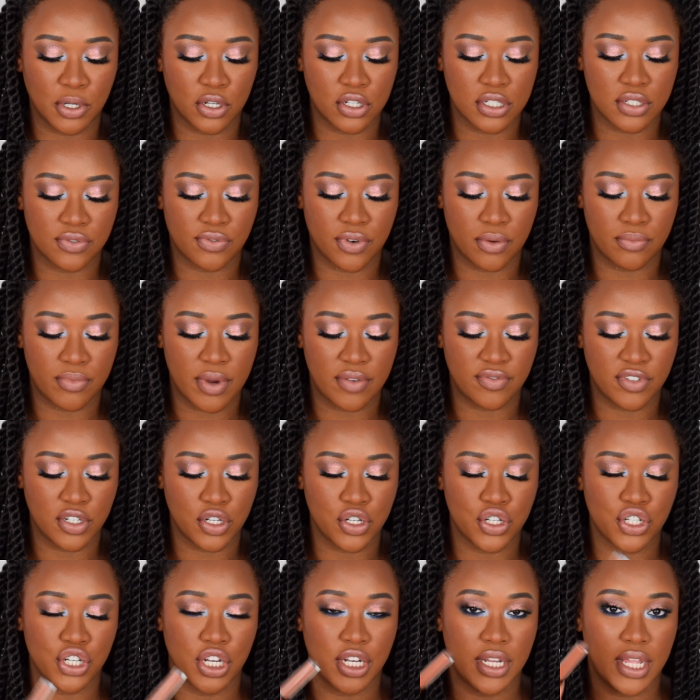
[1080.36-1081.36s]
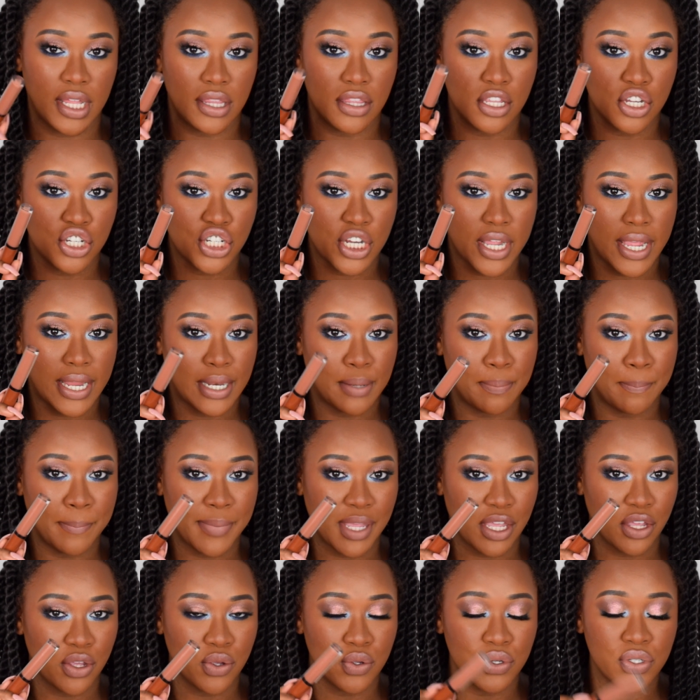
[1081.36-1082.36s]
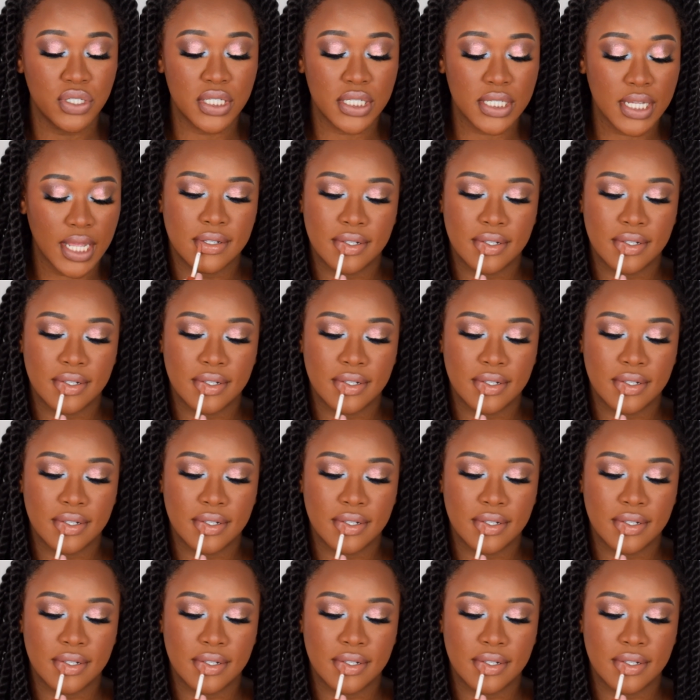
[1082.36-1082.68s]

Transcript: Gloss from Revolution in the shade Muse.